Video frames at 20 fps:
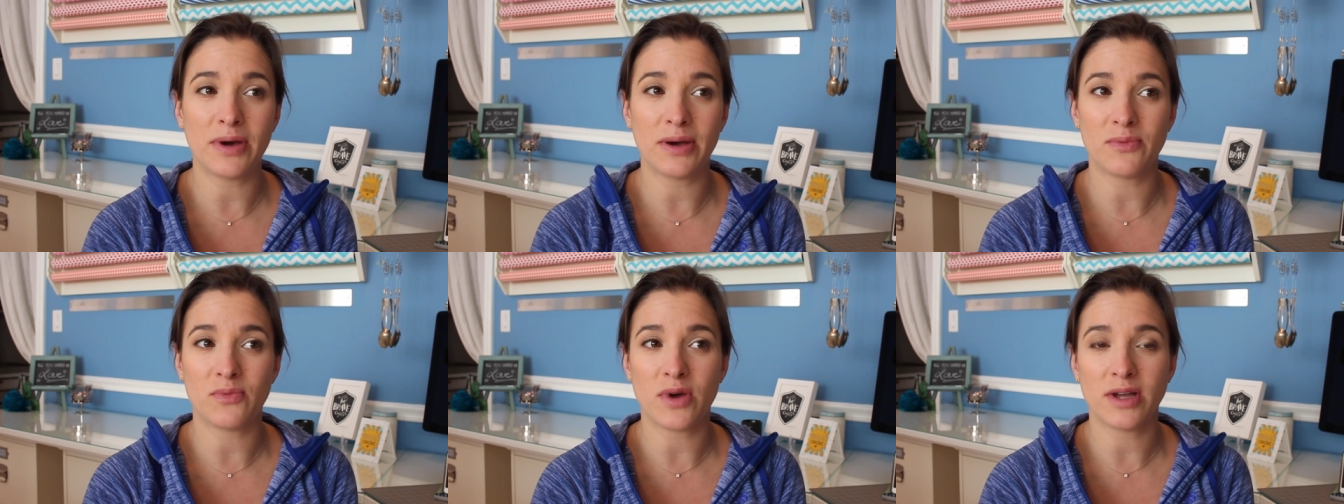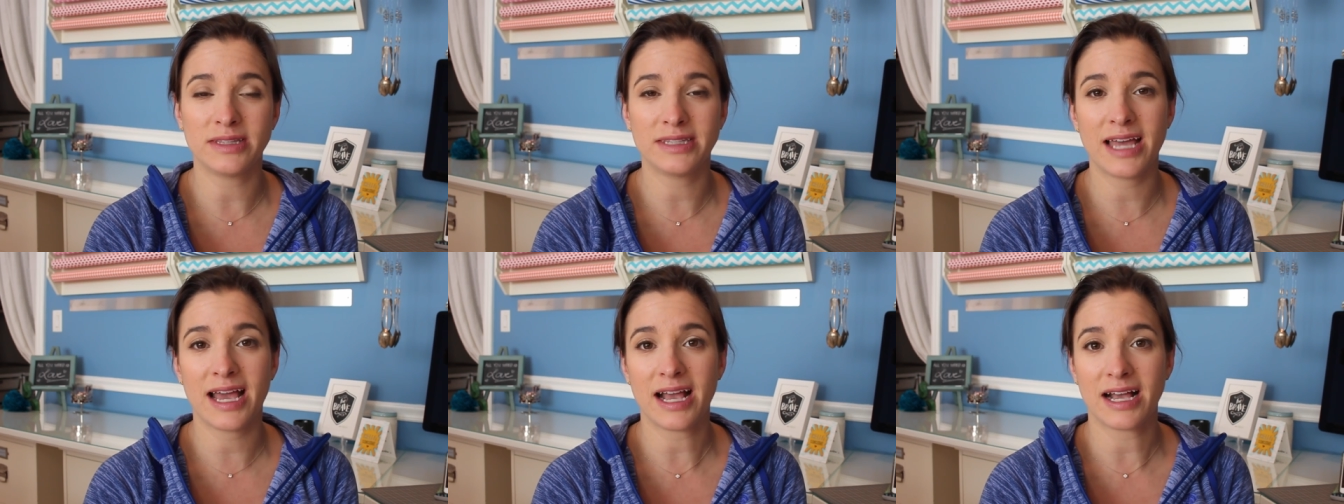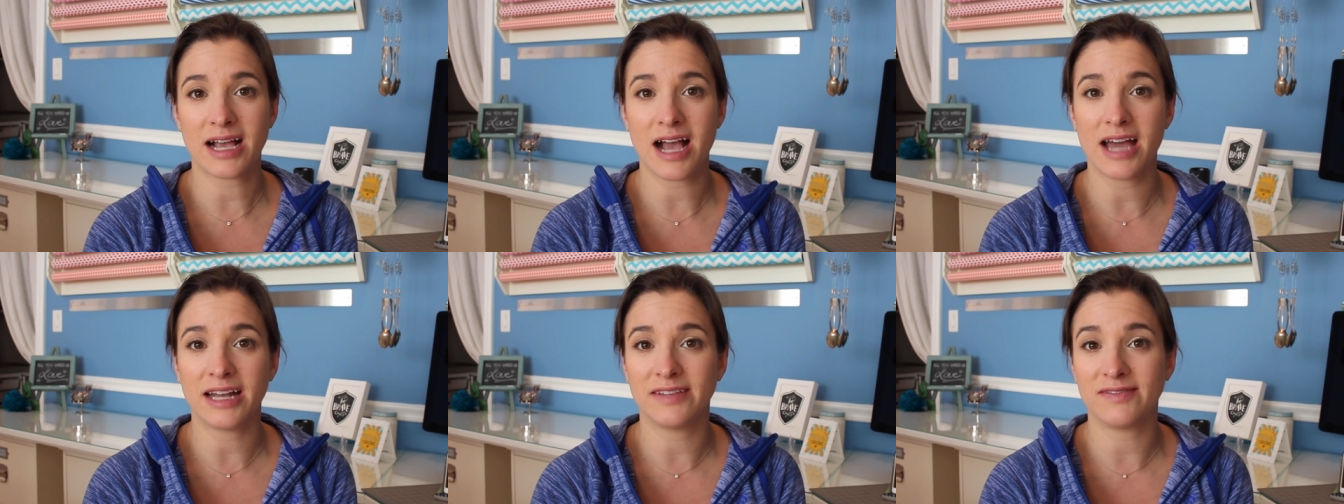but one
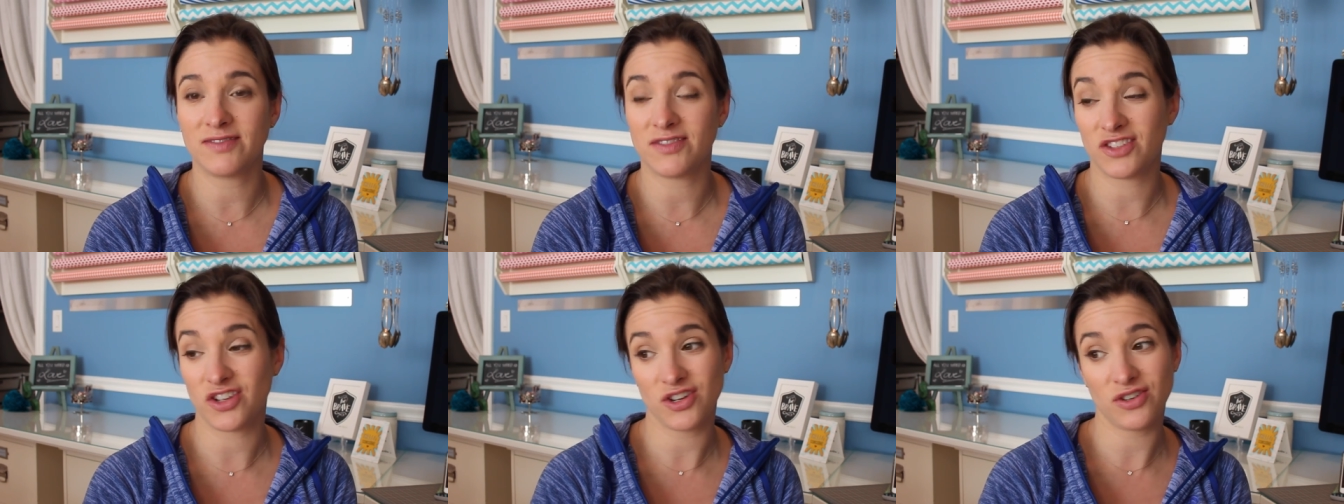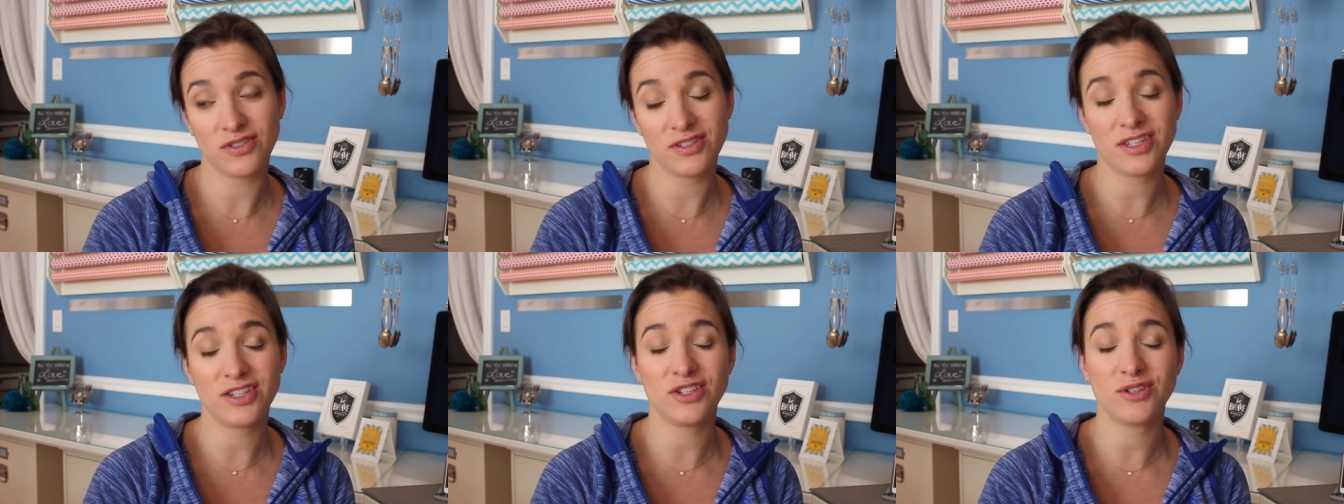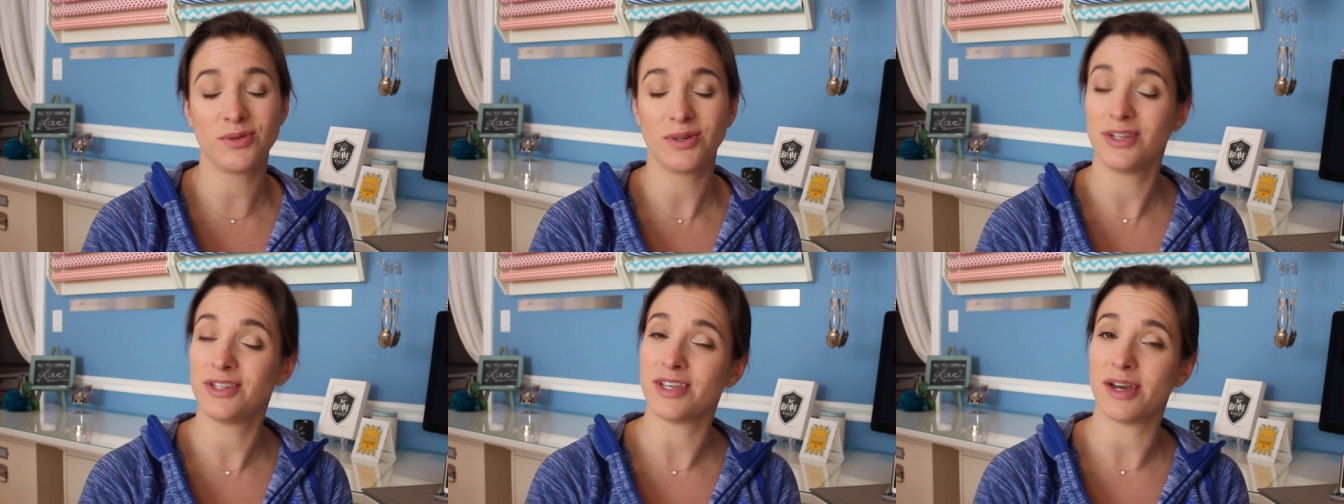that kind of turns
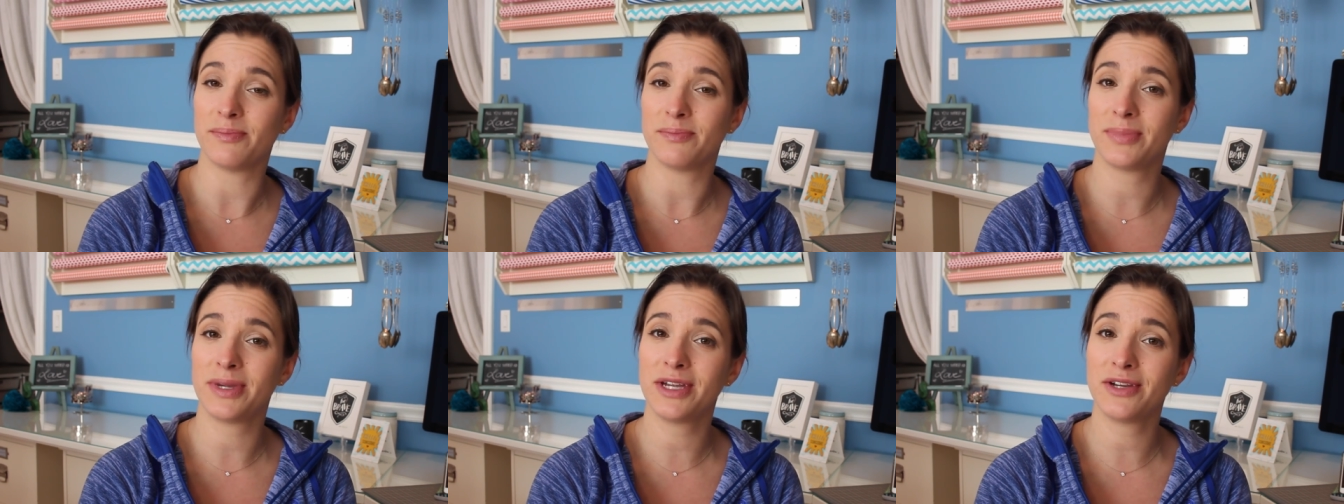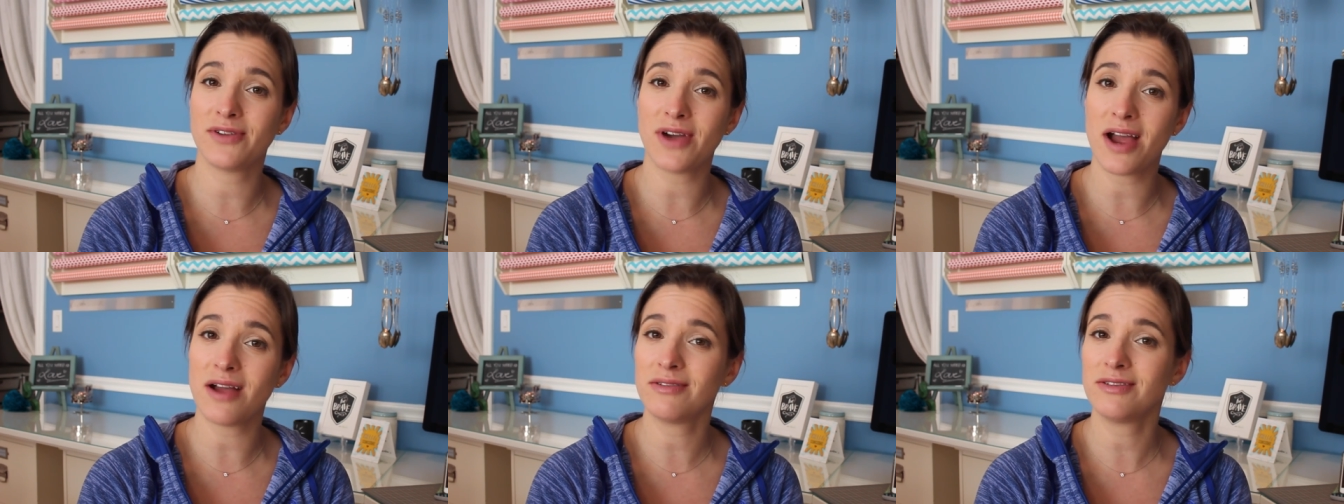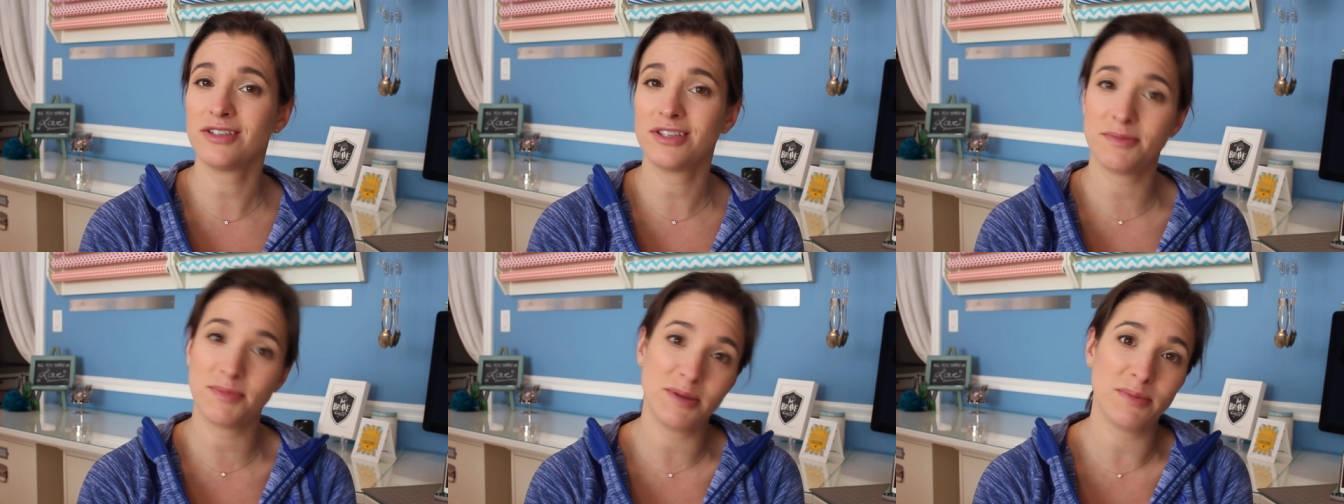into a dumping
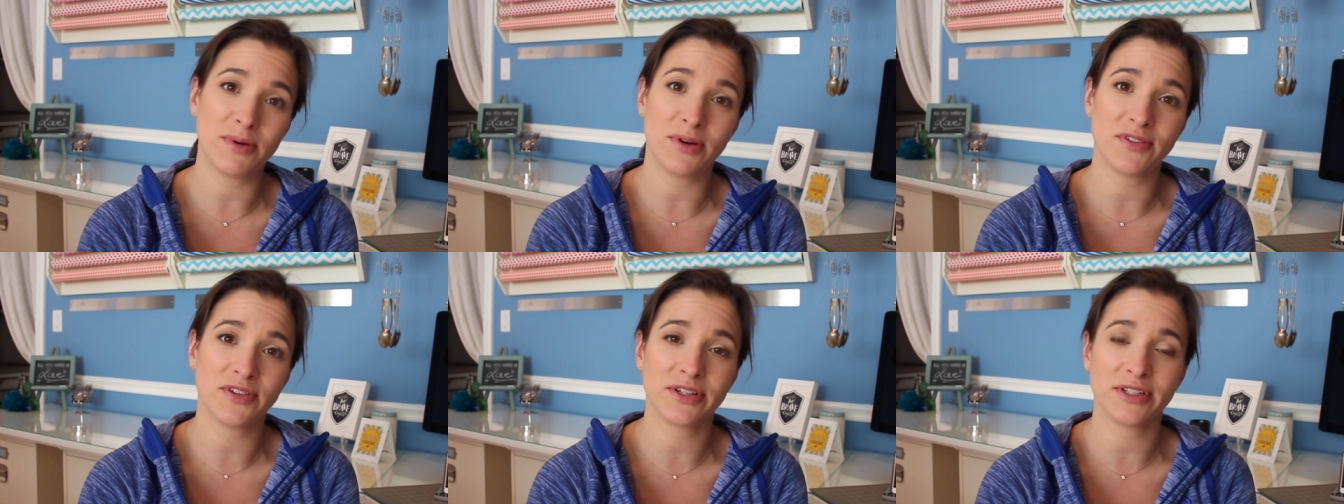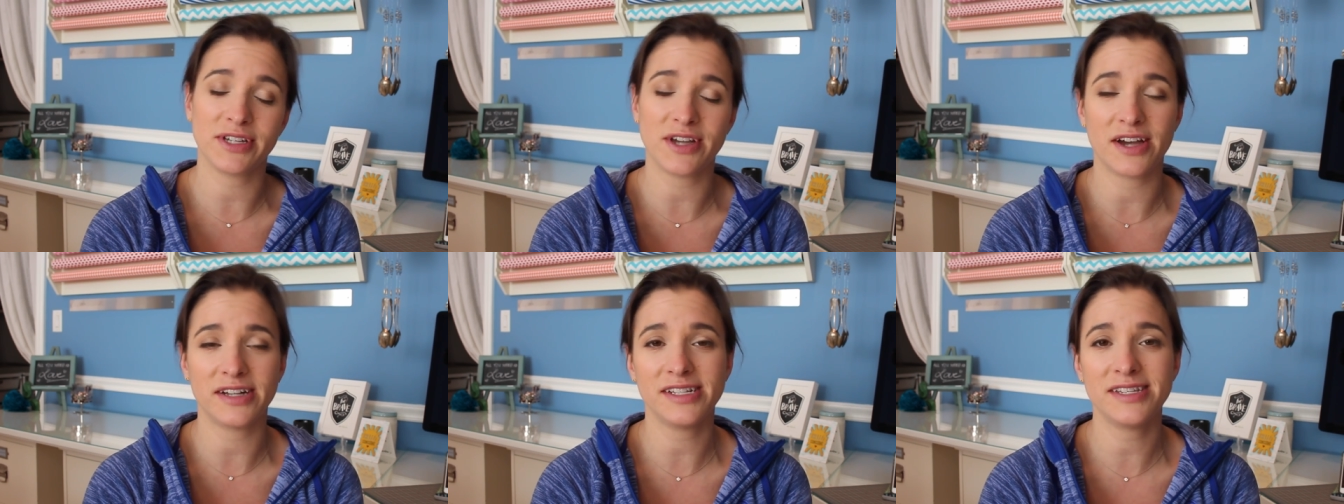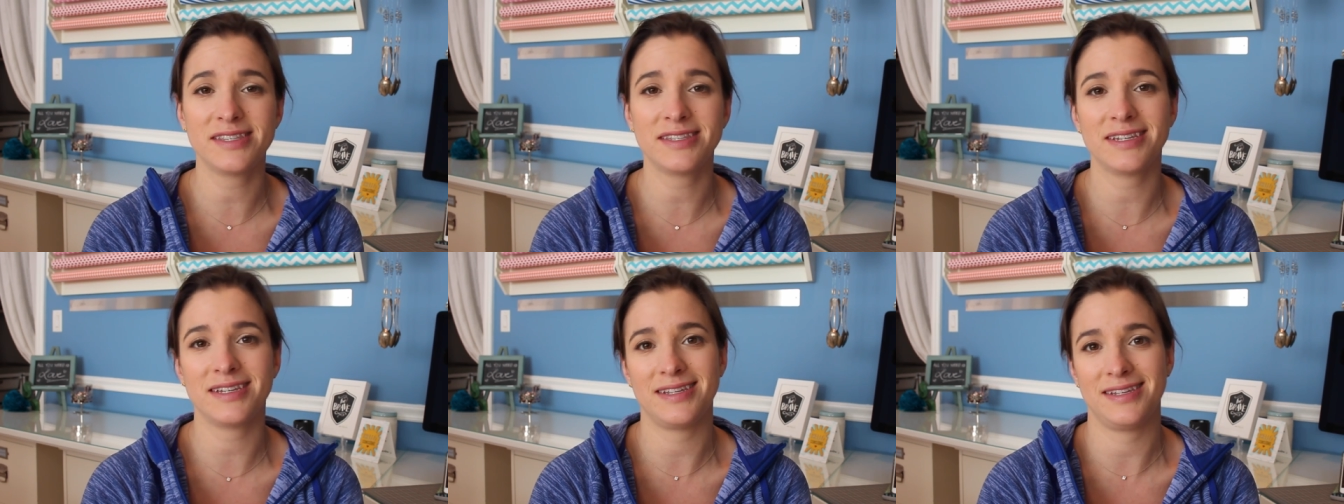ground, to be perfectly
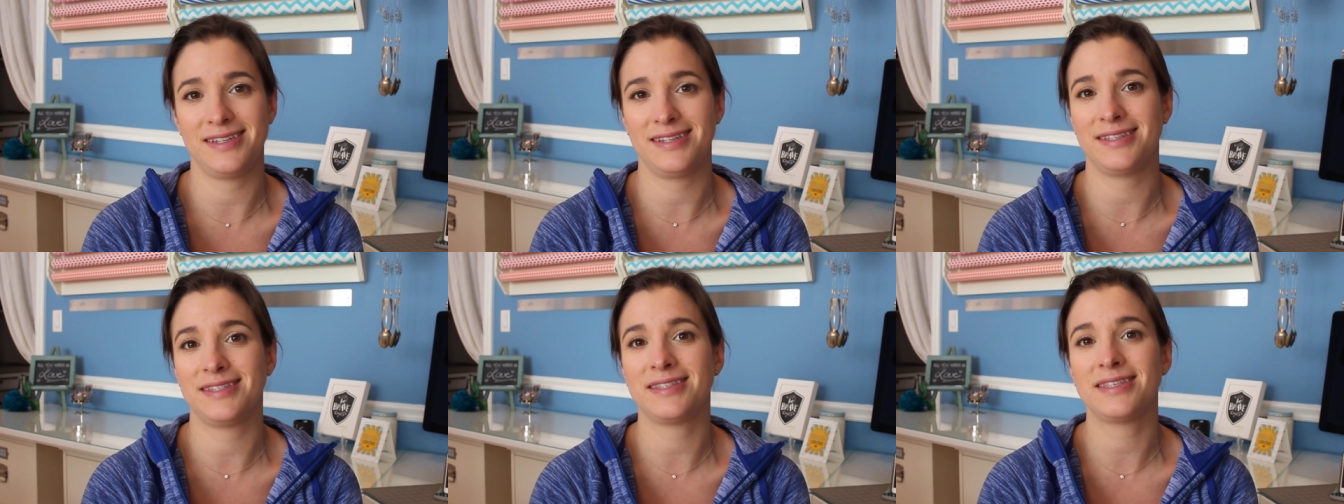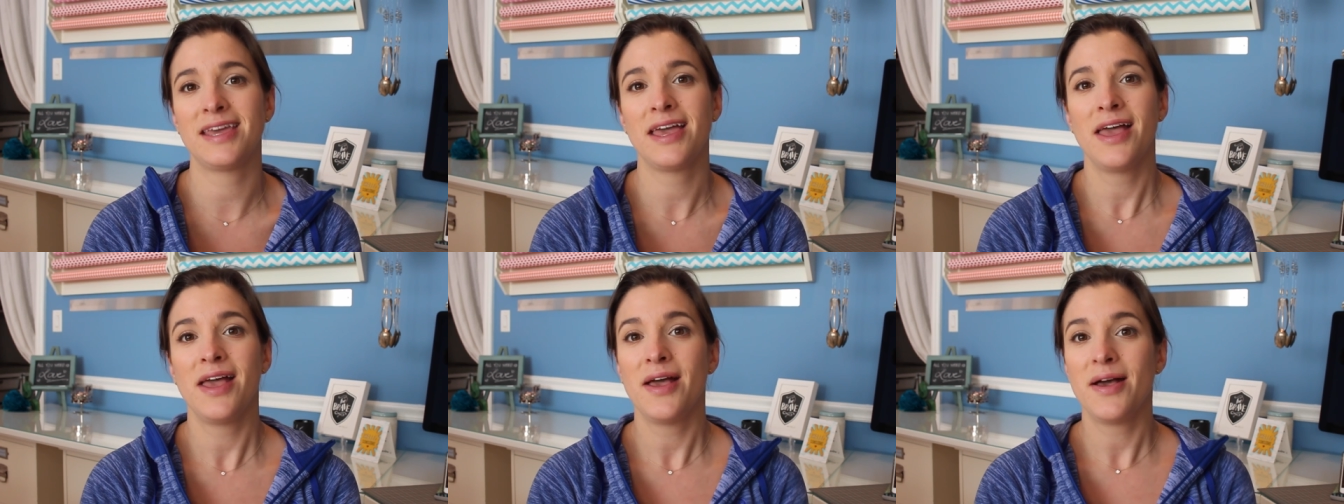honest, is